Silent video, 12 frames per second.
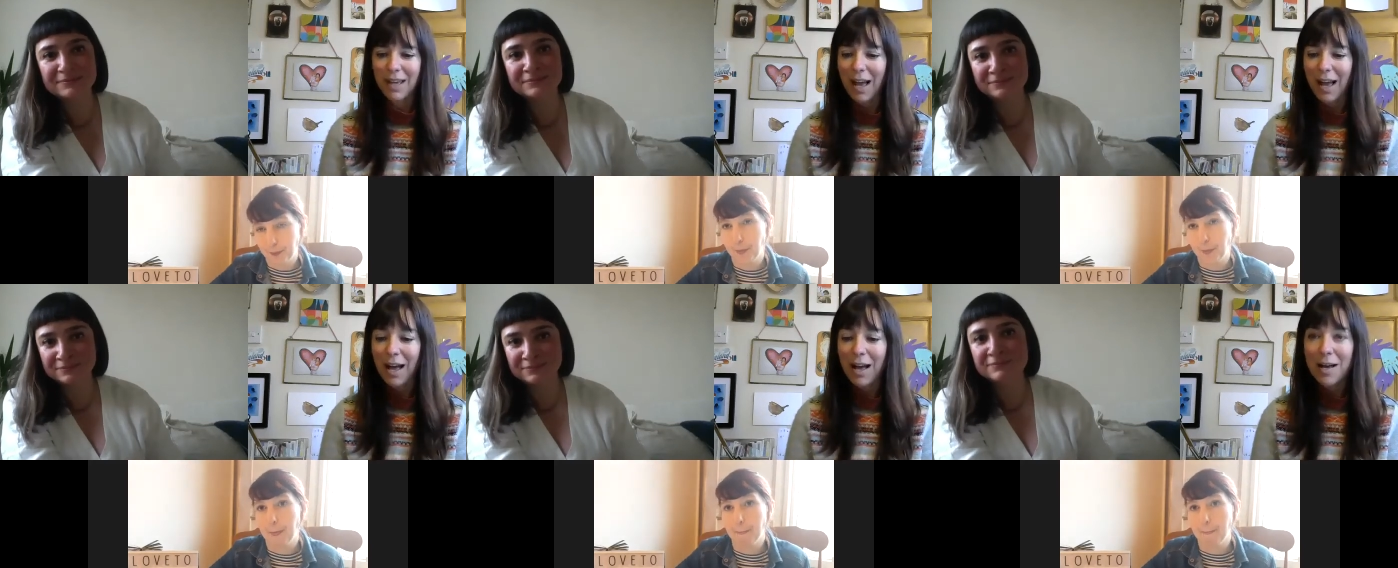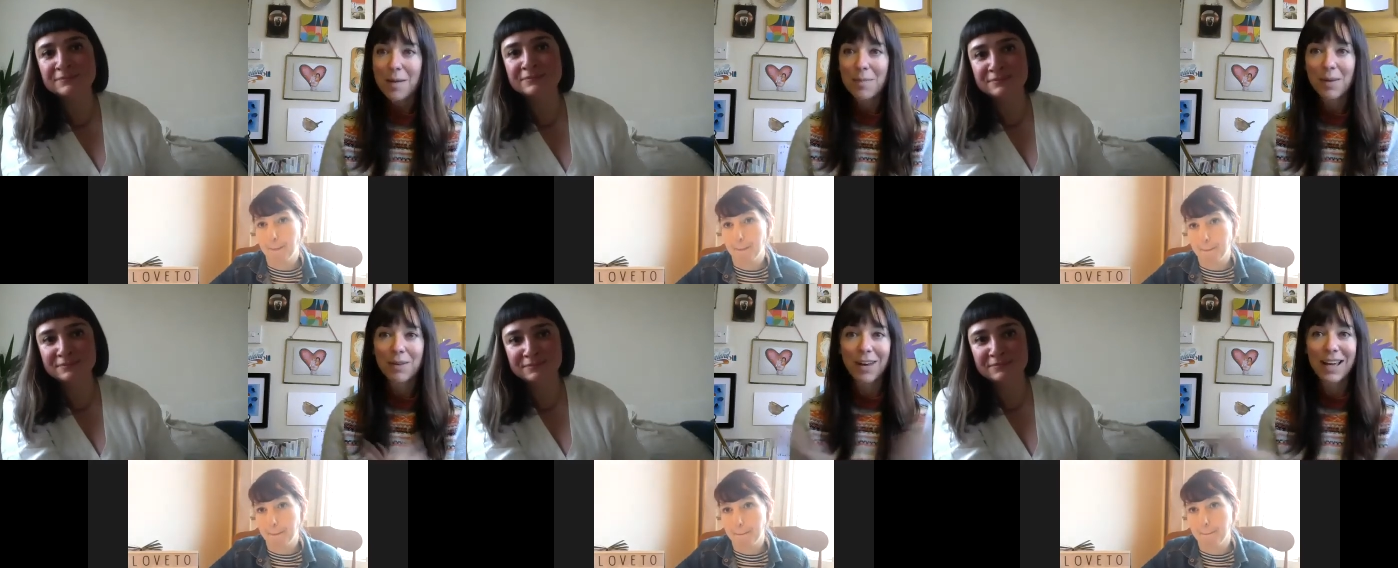
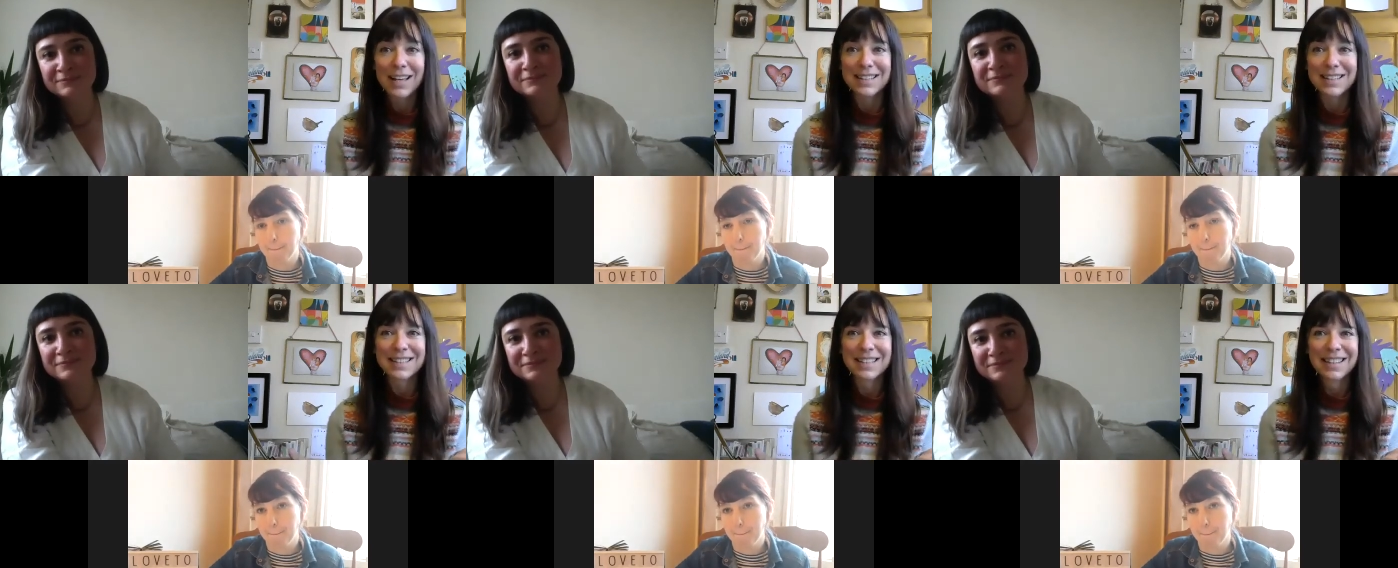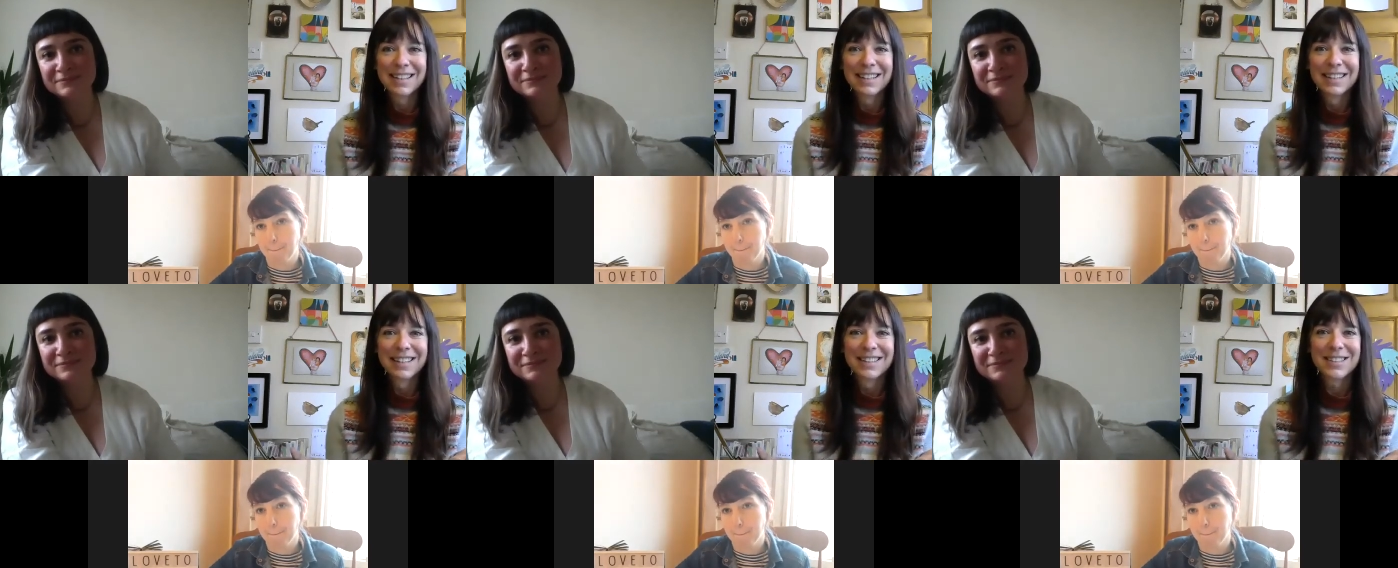Speaker 1: Um, right.
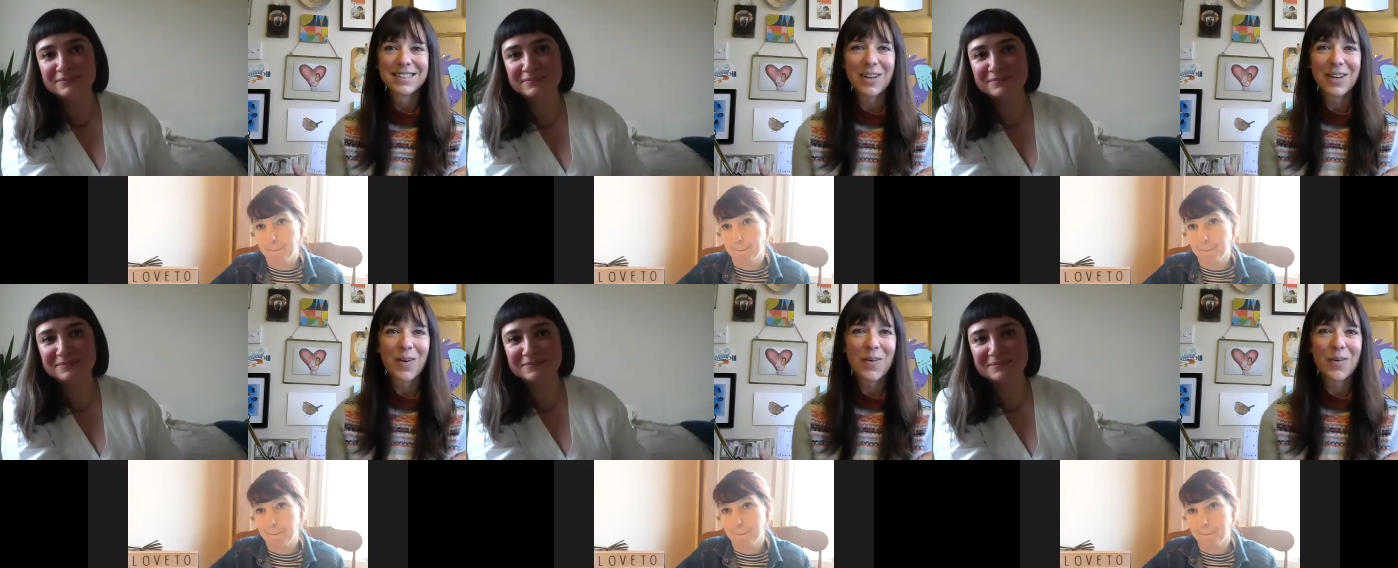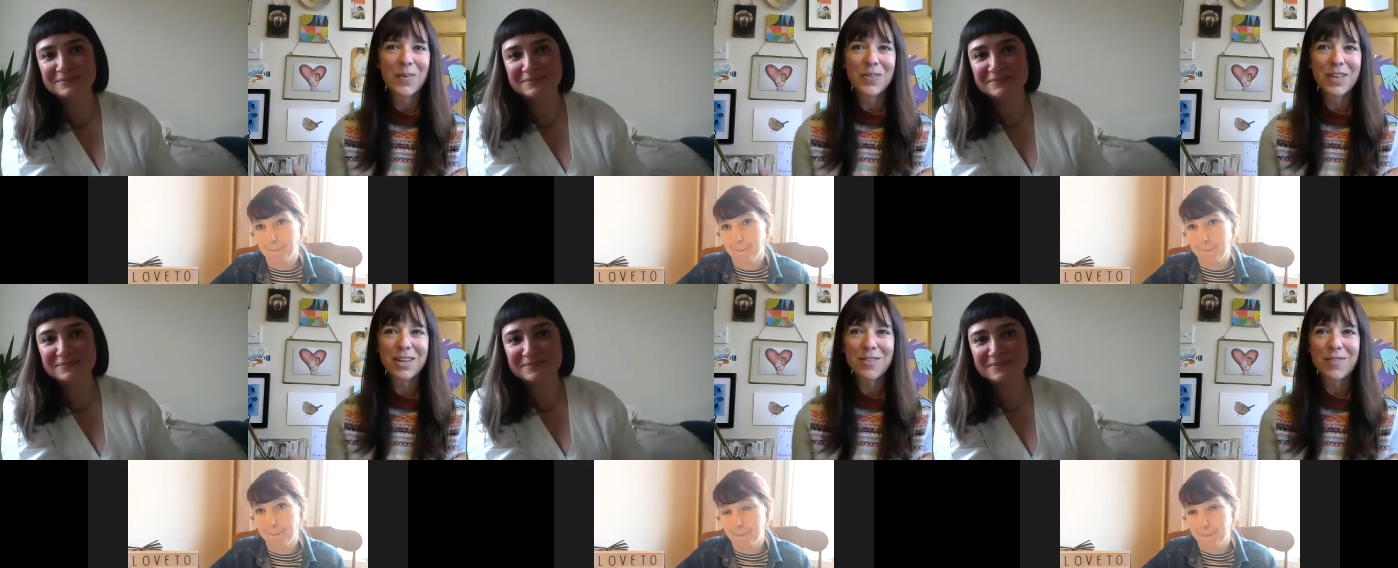So
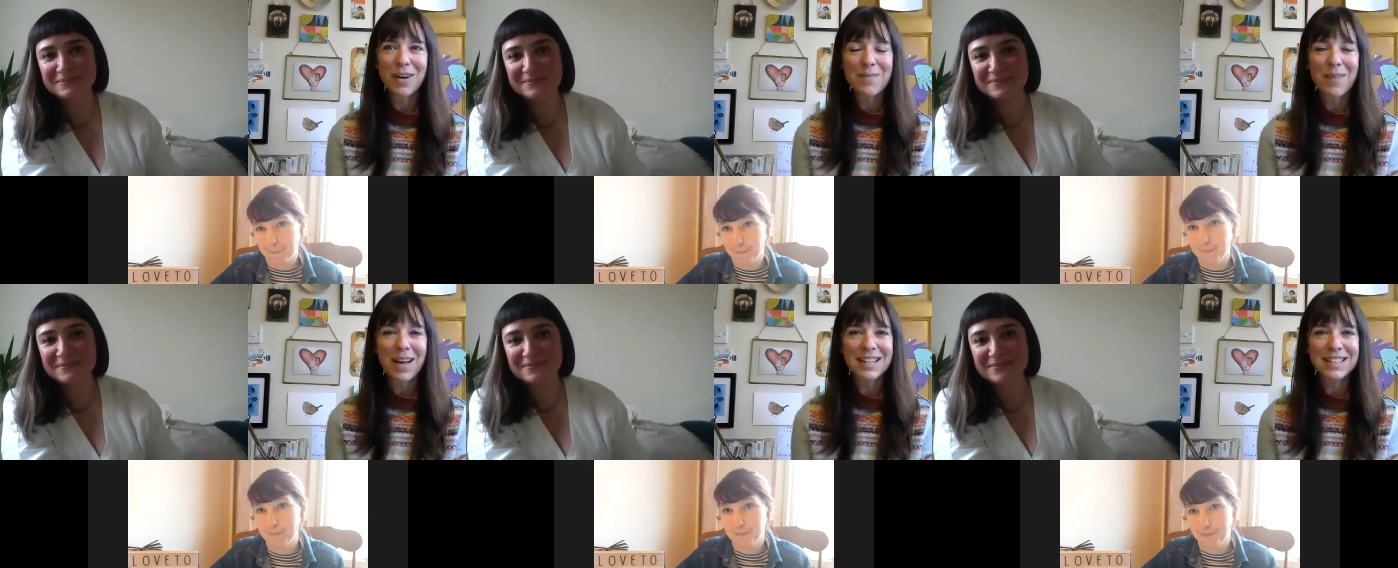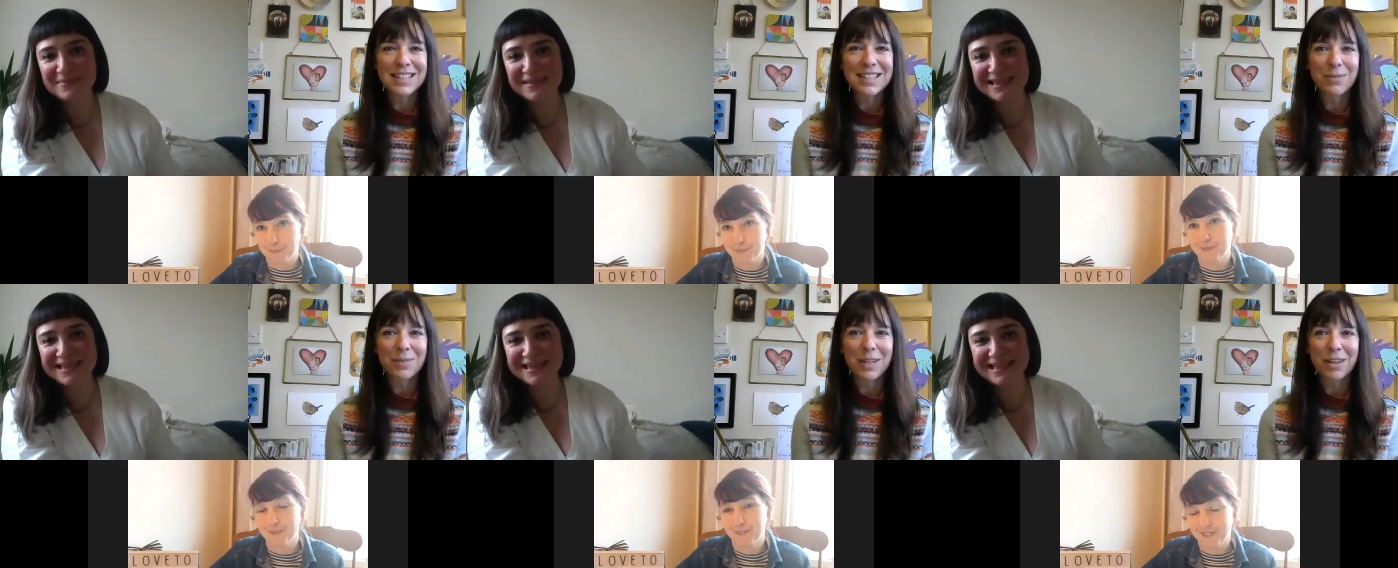thank you very
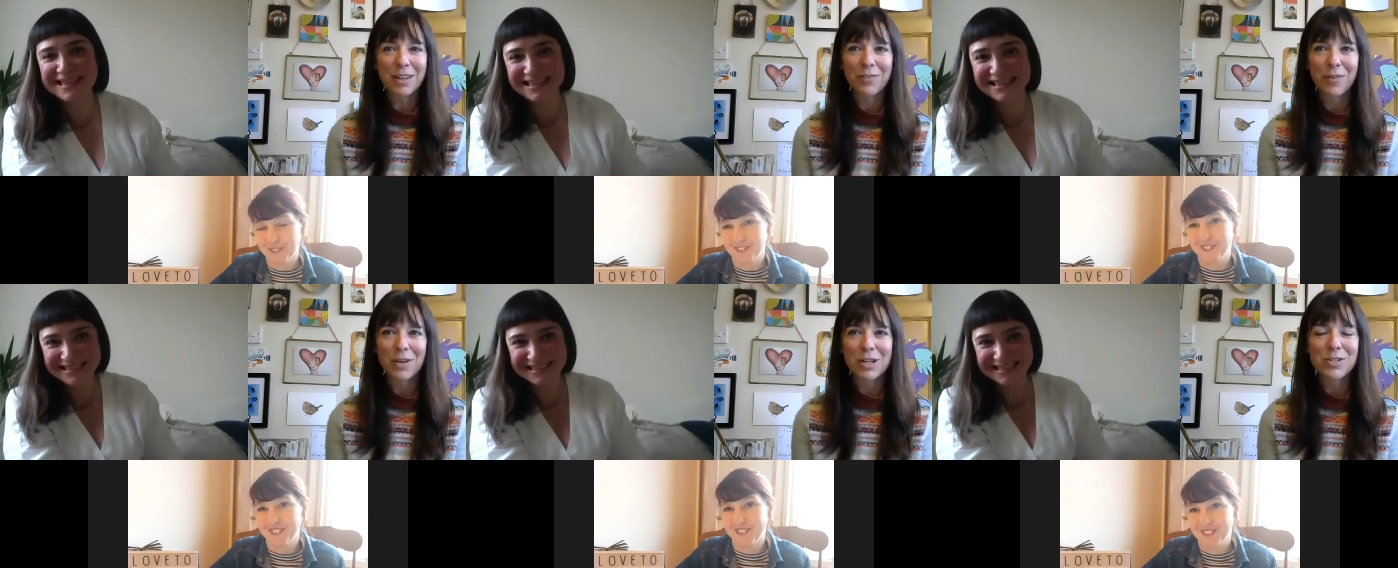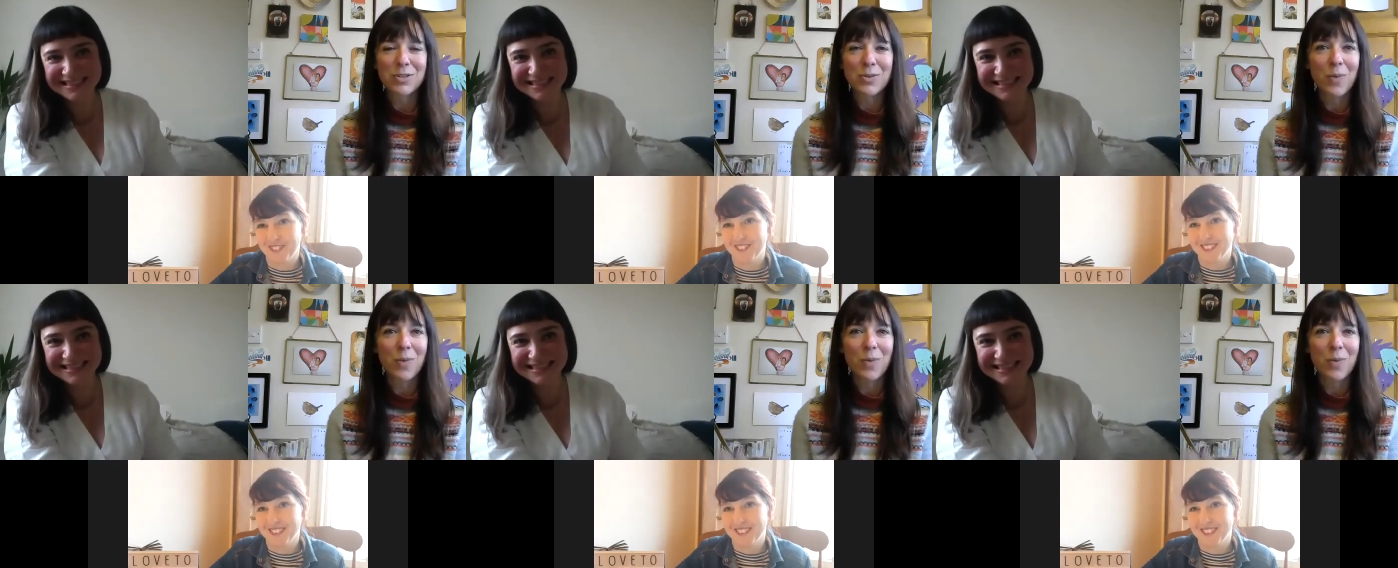much. We look forward to